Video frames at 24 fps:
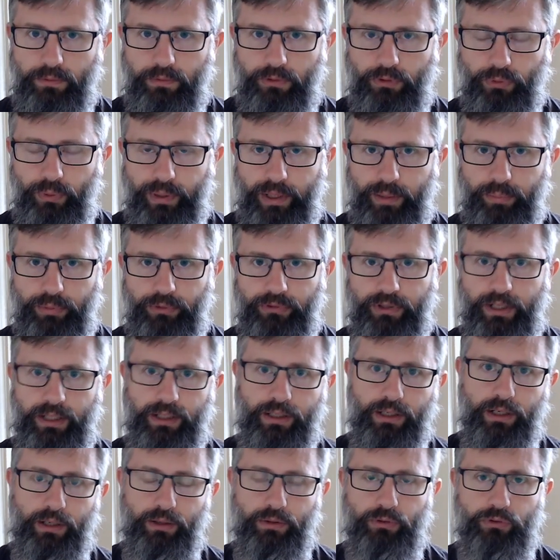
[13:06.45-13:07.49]

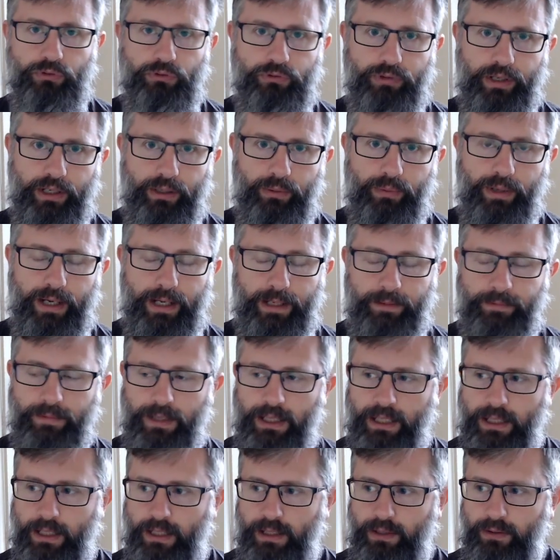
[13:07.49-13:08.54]
20% goes straight away.
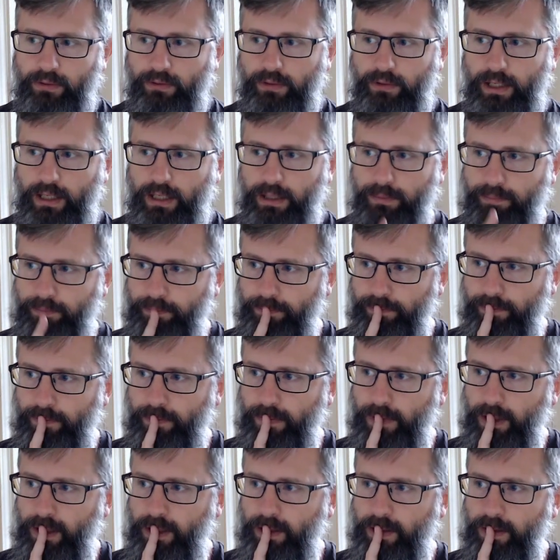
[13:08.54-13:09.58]
See,
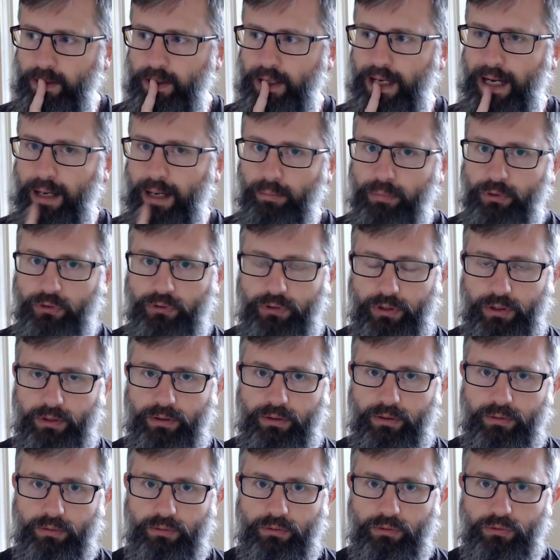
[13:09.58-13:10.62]

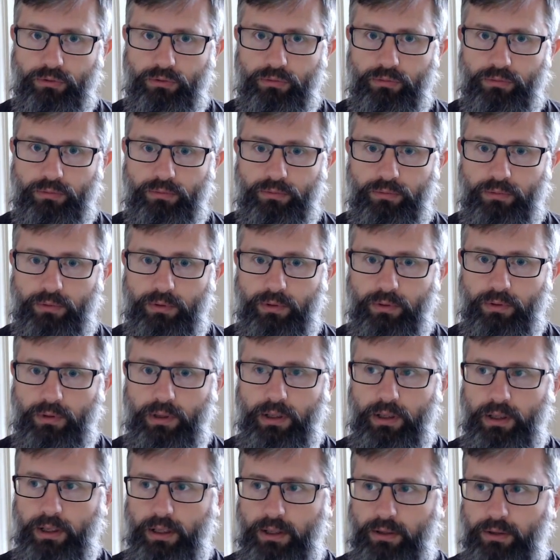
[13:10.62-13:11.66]
Amazon,
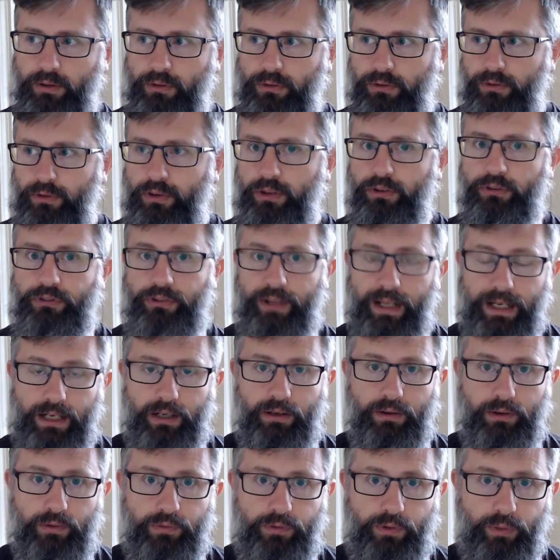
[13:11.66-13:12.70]
as the
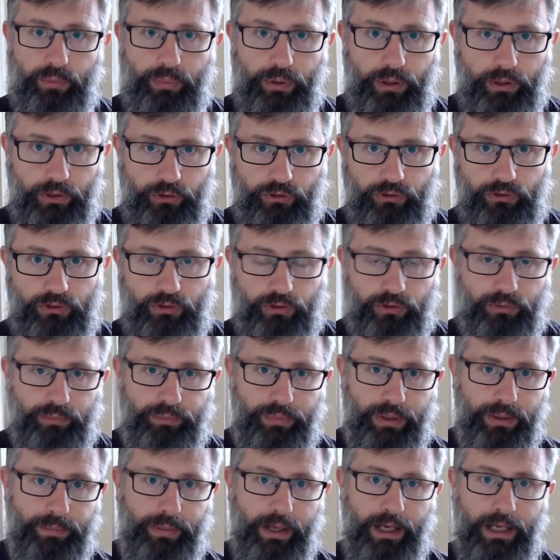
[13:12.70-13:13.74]
seller of the book, should
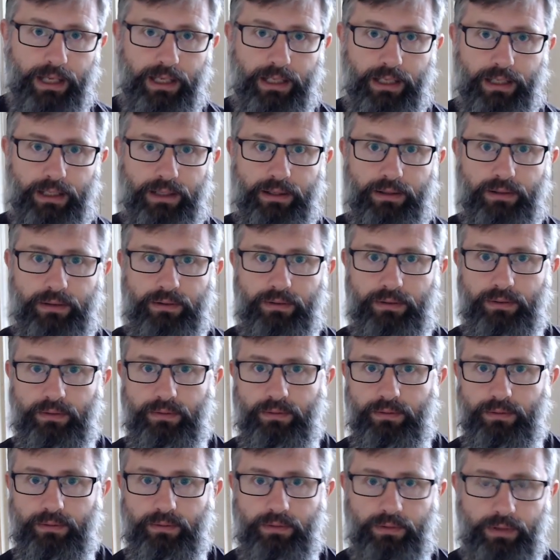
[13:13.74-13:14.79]
be paying
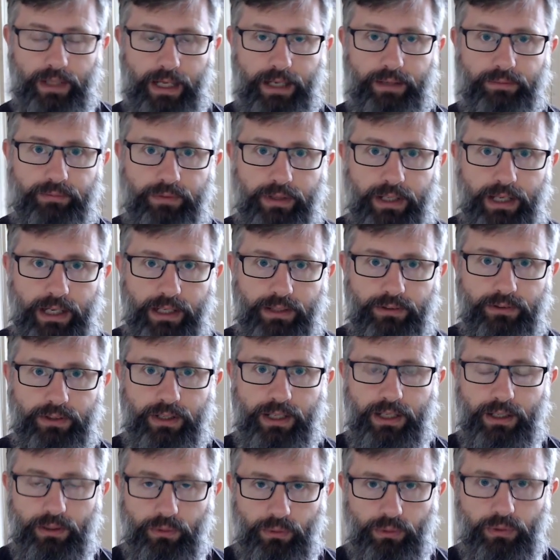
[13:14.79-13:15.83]
that VAT
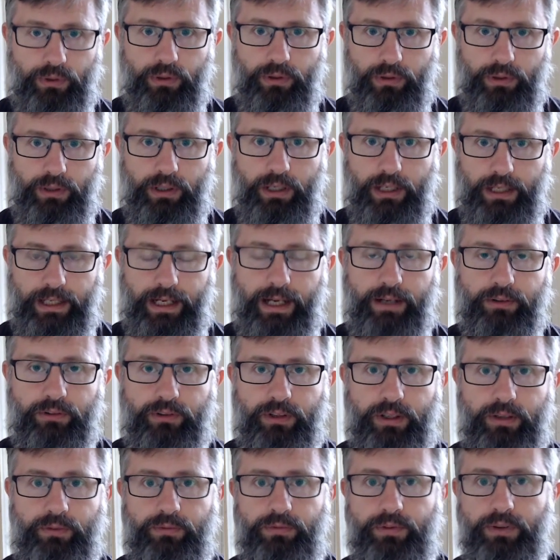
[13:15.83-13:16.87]
or
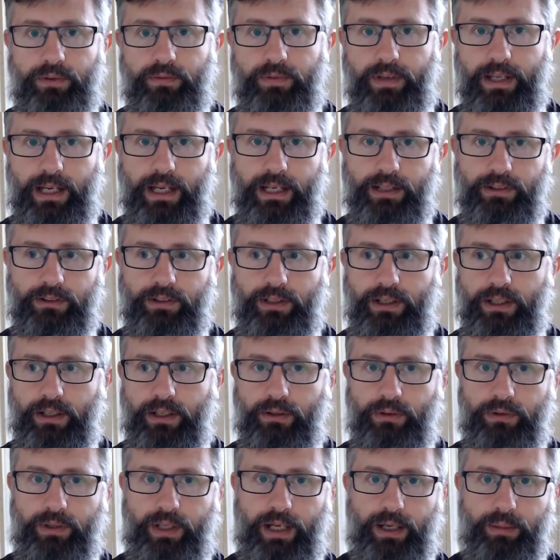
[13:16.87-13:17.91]
accounting for the VAT
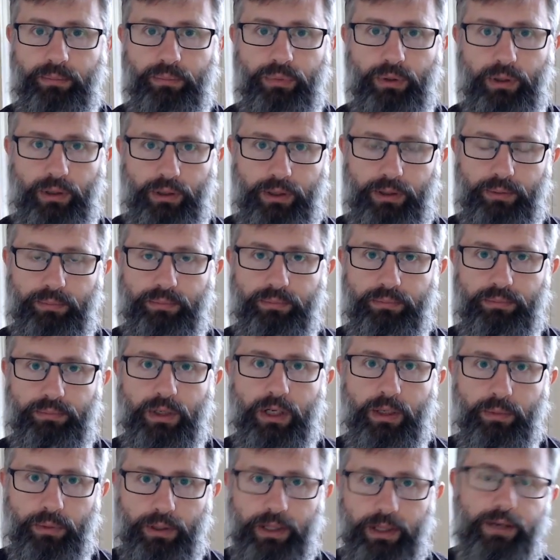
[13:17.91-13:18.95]
on that book.
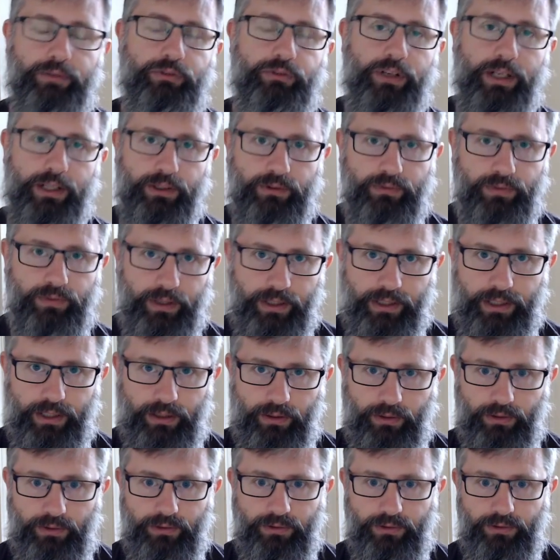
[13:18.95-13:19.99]
But they've transferred
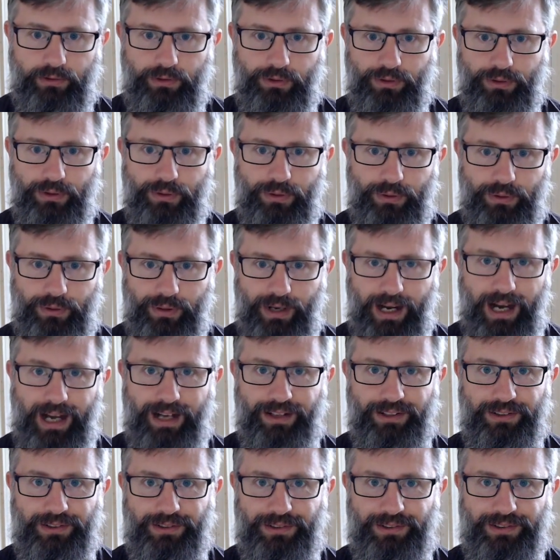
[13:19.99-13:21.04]
it on to
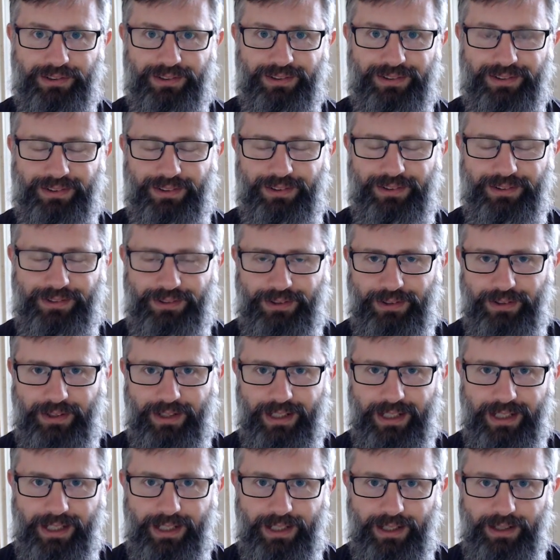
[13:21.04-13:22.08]
us, onto
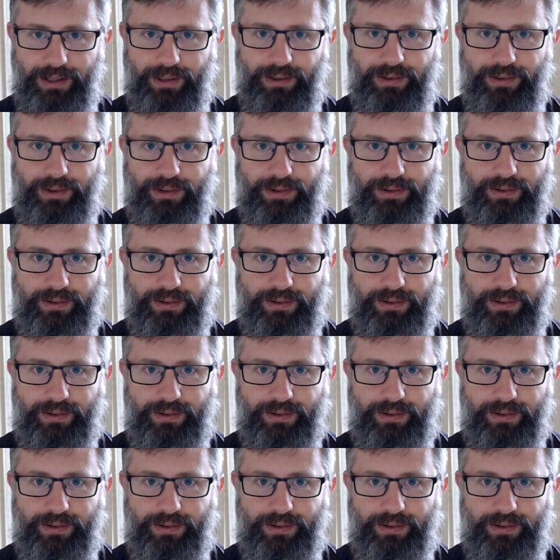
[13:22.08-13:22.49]
the